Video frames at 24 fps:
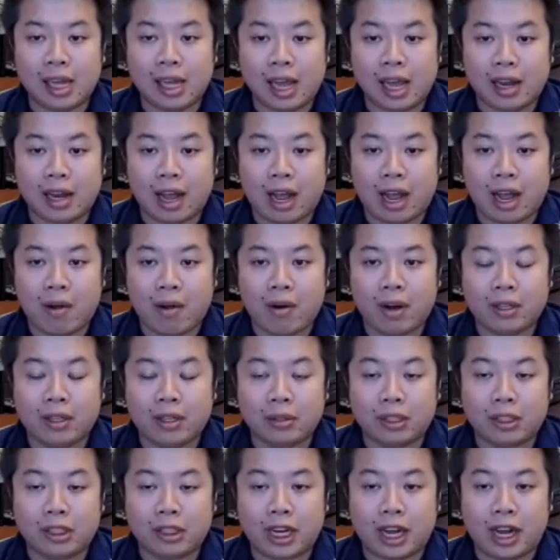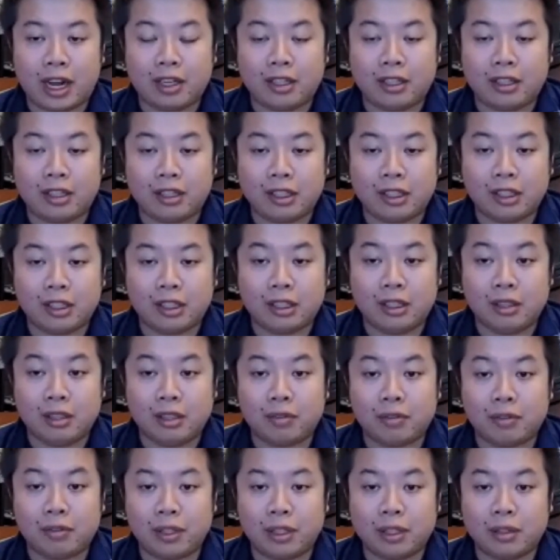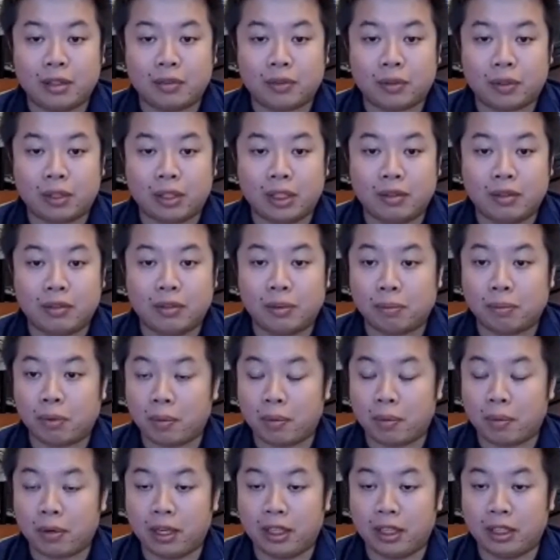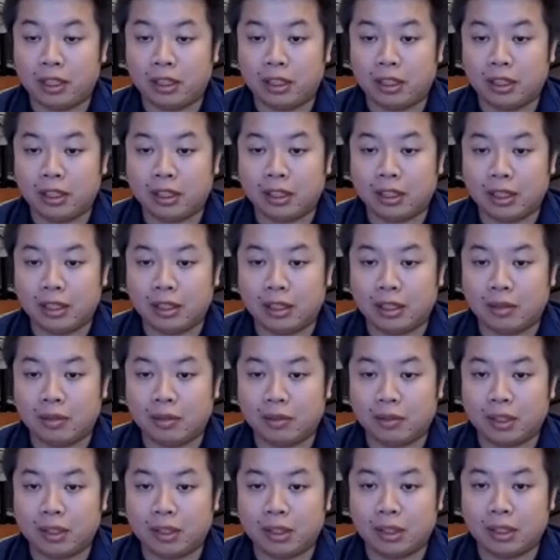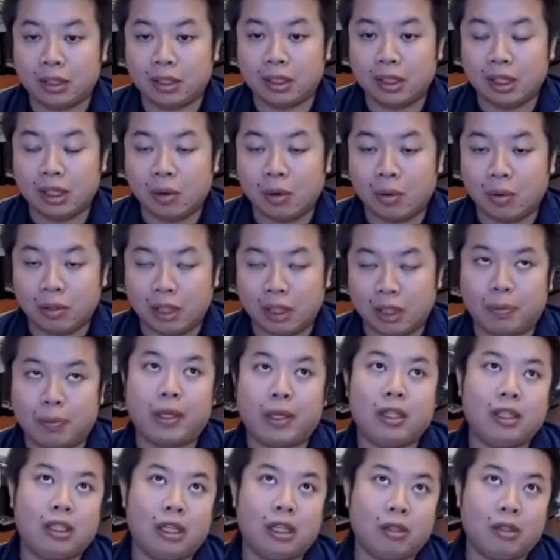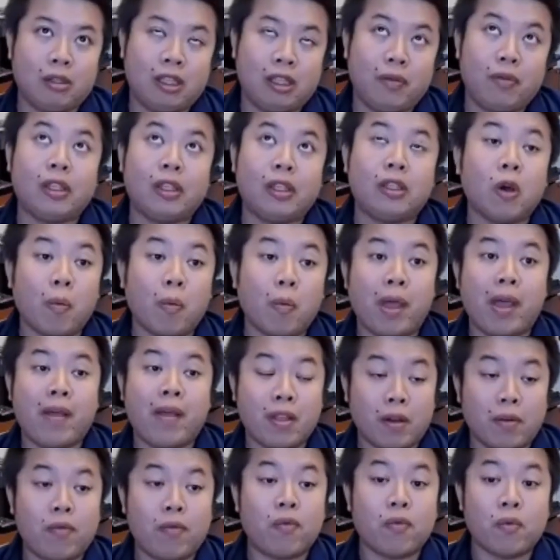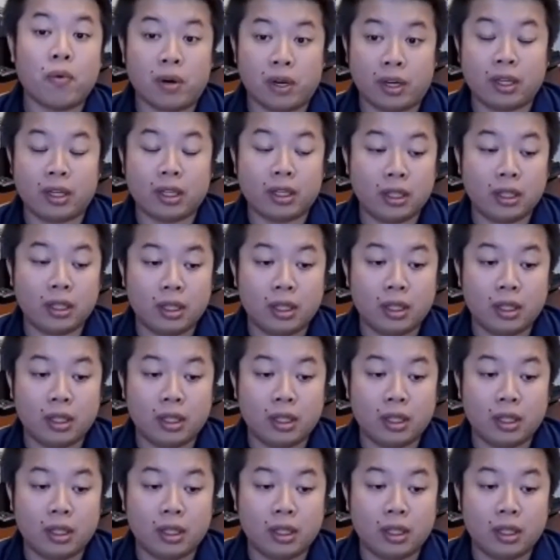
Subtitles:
and how are those challenges different for different populations and different, especially the different domain of work?